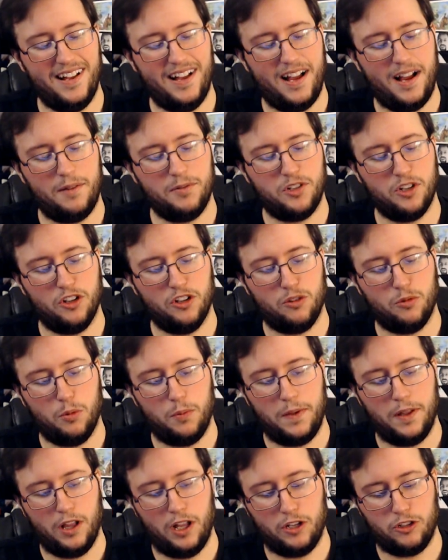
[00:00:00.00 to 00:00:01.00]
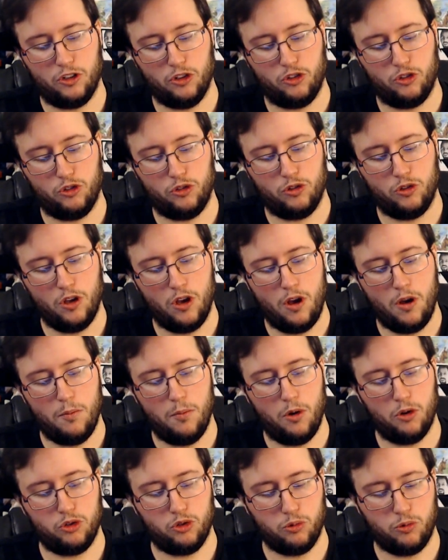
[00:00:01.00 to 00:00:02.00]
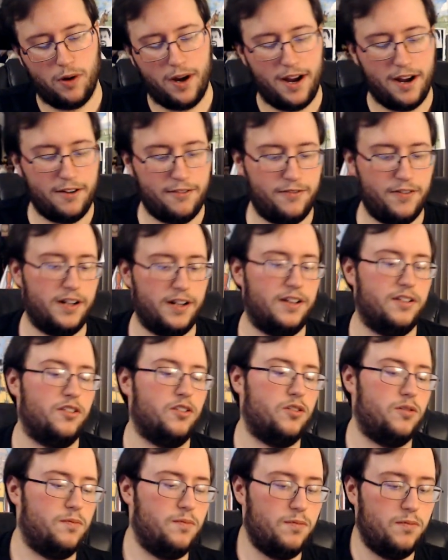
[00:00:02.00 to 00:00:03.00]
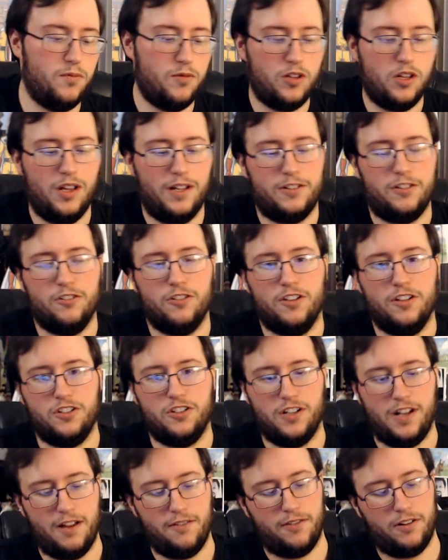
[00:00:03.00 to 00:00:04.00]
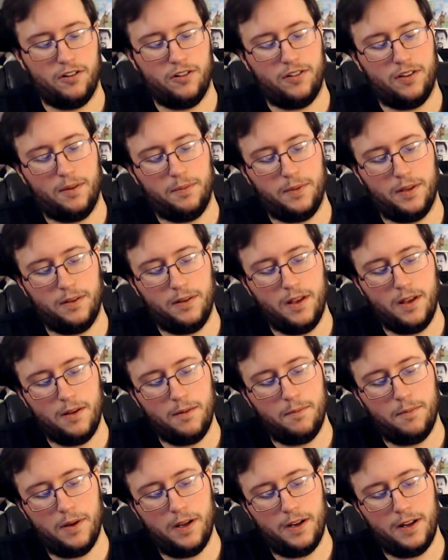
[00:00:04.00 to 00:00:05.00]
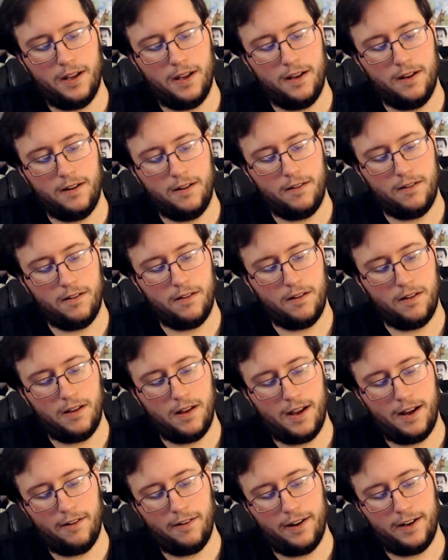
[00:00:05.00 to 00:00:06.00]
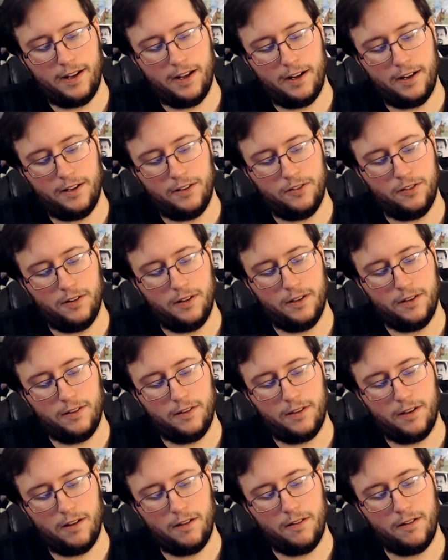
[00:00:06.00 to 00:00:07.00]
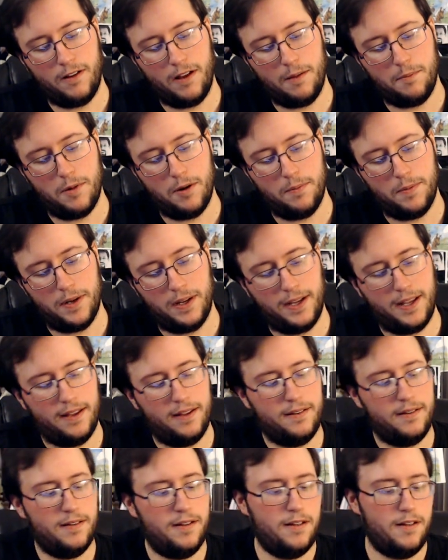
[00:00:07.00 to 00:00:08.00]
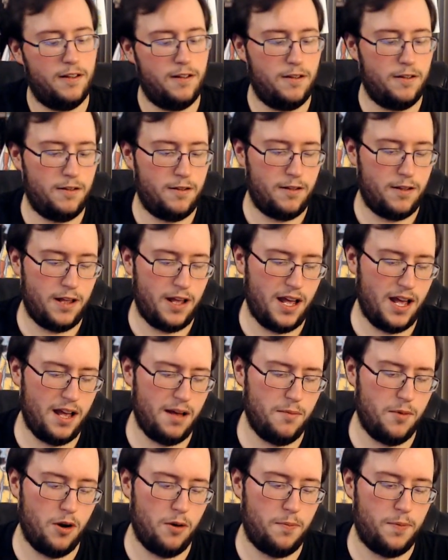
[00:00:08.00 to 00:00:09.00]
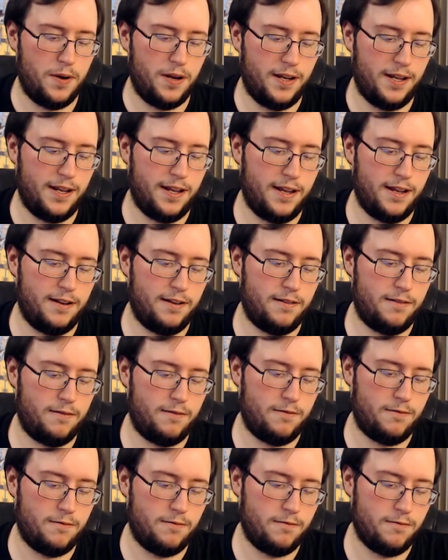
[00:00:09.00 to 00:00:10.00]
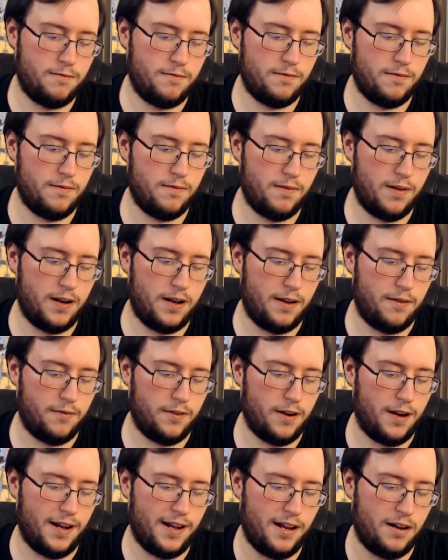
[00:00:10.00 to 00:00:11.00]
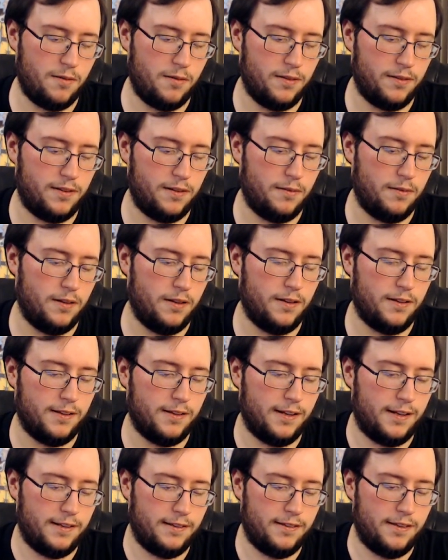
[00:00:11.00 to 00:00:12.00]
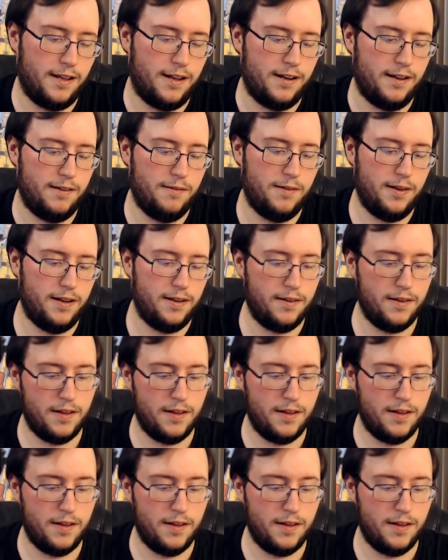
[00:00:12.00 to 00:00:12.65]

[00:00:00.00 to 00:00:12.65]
I'm sure this will be, like, this most rare fucking collector's edition ever or something. But, uh, I already cut into it, so I'm opening it. I'm opening it. Whatever. I kind of want to see what it looks like inside anyway.